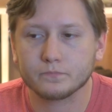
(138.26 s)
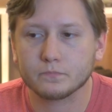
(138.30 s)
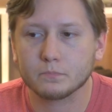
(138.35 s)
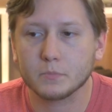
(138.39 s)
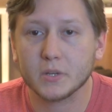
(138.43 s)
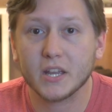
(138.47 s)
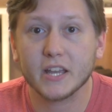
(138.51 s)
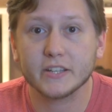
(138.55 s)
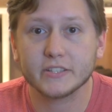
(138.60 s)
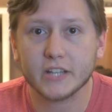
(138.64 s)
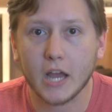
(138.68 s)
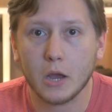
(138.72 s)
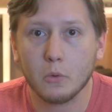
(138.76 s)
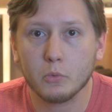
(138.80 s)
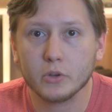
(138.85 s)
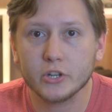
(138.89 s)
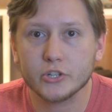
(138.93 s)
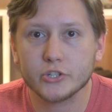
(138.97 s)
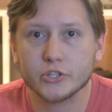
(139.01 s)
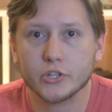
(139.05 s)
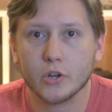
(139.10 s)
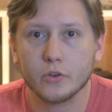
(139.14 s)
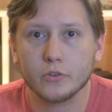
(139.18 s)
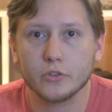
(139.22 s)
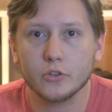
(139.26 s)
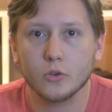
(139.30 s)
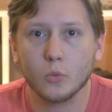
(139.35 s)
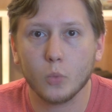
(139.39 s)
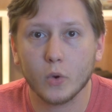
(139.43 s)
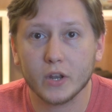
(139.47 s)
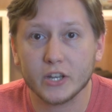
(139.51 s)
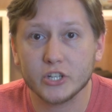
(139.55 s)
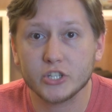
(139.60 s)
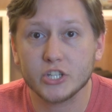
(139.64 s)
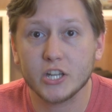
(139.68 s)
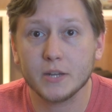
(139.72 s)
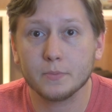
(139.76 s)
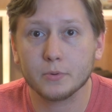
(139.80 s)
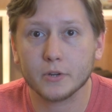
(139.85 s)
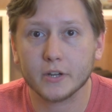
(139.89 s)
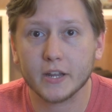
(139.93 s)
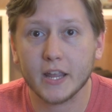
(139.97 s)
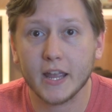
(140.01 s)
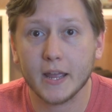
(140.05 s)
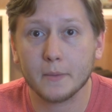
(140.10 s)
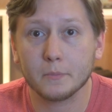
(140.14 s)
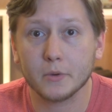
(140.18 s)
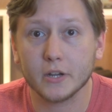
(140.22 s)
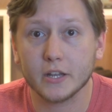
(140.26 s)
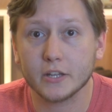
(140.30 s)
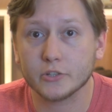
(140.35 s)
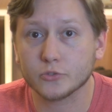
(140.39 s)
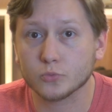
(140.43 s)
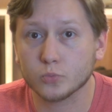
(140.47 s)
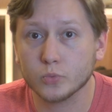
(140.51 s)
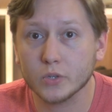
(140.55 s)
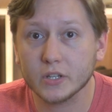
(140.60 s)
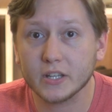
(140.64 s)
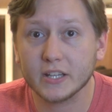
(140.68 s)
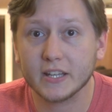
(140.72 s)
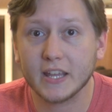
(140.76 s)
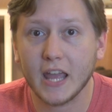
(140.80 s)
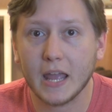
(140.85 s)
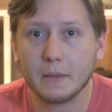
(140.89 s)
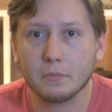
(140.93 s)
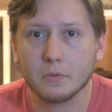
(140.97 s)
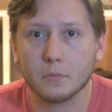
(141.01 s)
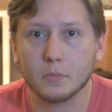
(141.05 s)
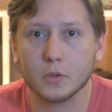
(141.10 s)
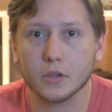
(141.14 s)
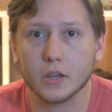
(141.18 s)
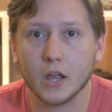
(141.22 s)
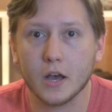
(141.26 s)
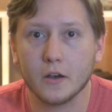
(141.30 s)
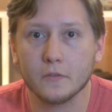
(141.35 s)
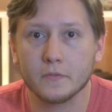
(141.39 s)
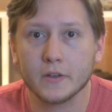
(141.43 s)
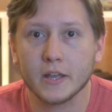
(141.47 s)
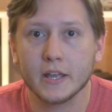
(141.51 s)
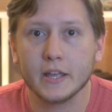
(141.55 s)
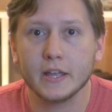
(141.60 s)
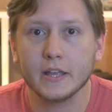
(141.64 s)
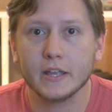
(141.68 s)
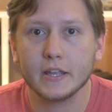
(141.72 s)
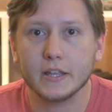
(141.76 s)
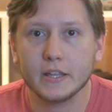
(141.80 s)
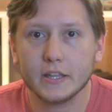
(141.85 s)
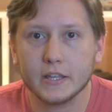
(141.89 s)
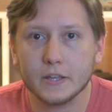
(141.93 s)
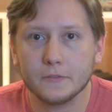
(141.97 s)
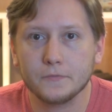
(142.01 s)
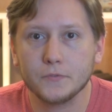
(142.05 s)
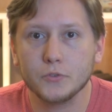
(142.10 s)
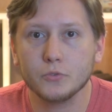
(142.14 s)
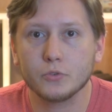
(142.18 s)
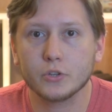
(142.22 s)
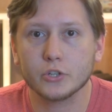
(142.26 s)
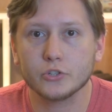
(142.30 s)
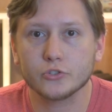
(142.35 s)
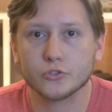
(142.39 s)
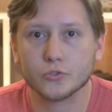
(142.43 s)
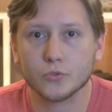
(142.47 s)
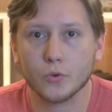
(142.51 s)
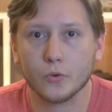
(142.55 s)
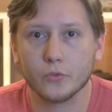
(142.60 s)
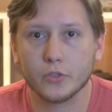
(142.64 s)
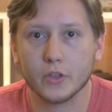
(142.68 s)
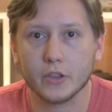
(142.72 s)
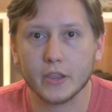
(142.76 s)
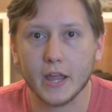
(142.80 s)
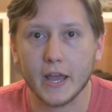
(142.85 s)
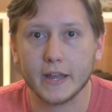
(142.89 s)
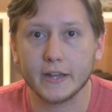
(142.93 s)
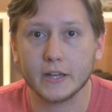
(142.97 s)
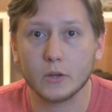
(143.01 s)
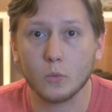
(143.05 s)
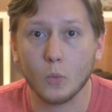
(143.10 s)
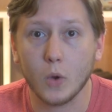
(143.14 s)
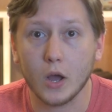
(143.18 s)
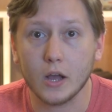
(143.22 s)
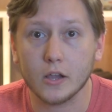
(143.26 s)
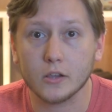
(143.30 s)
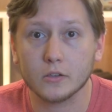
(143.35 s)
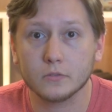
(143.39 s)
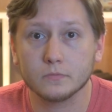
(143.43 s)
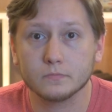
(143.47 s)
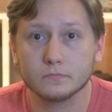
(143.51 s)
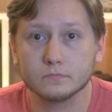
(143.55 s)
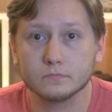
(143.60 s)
Because I want to show you what a cheaper camera is really capable of if you control the lighting well.